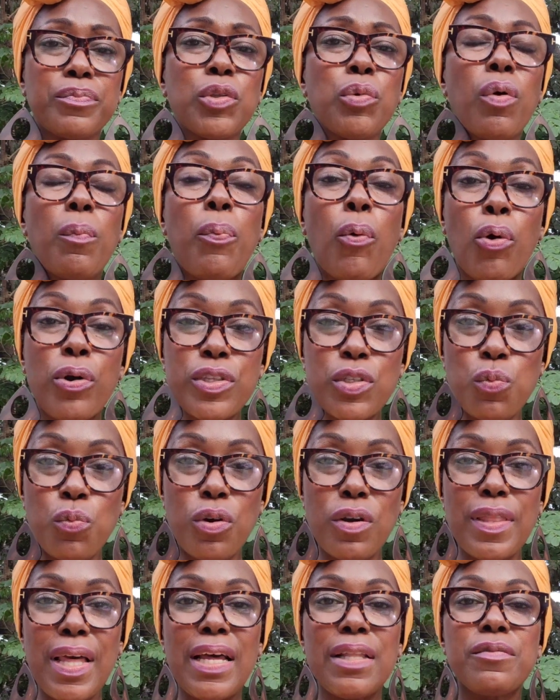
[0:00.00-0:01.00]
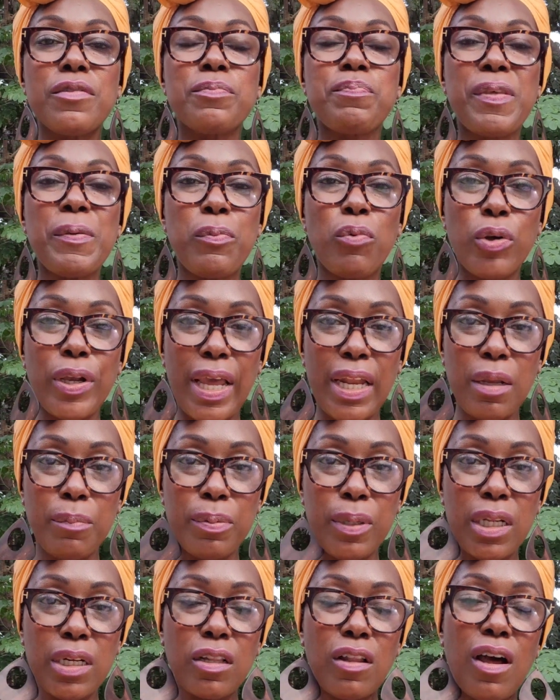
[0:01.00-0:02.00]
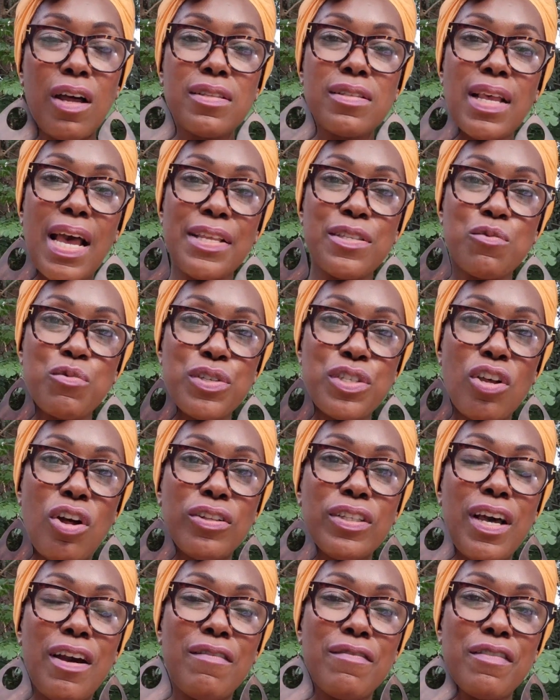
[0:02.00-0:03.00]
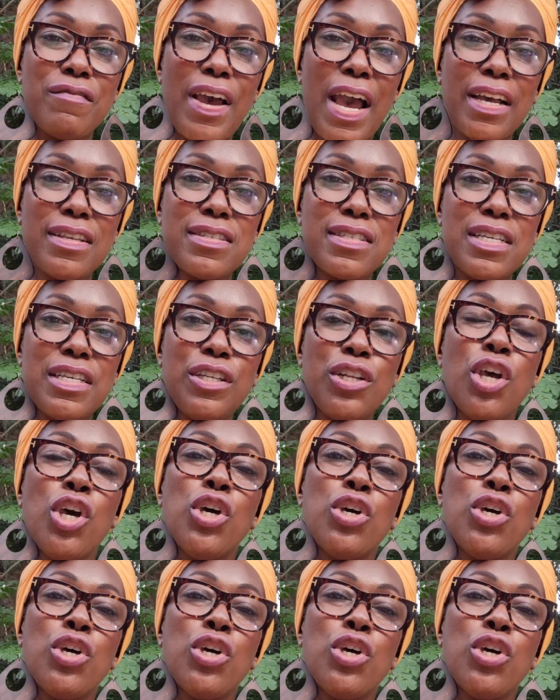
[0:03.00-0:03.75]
reports were that people were getting blood clots as a result of the vaccine.